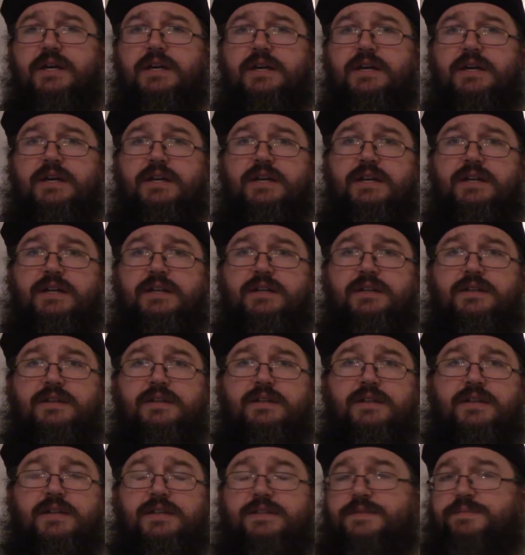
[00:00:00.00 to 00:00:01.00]

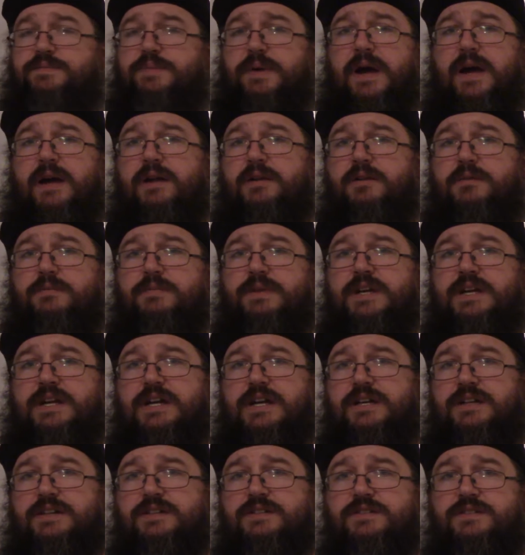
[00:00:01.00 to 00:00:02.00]
And it's probably
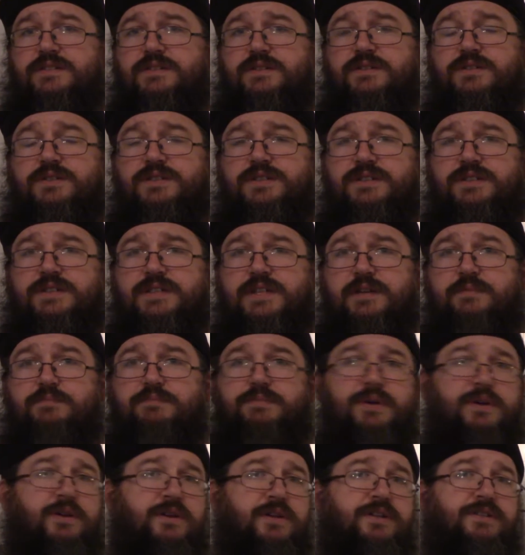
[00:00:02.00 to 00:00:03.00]
because you just have
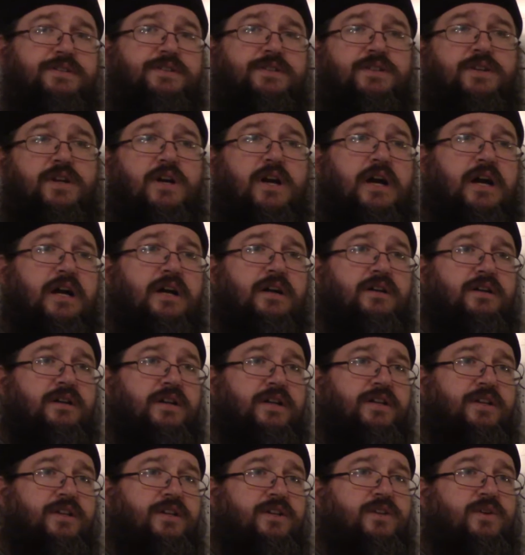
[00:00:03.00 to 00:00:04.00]
bitterness in your
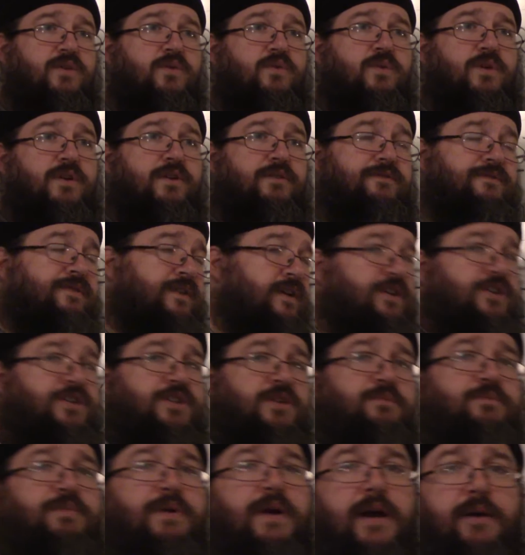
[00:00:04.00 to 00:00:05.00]
heart and you don't want to
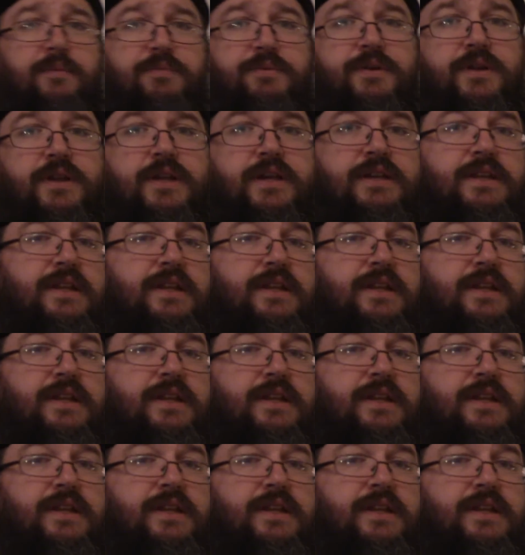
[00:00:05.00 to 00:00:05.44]
function properly,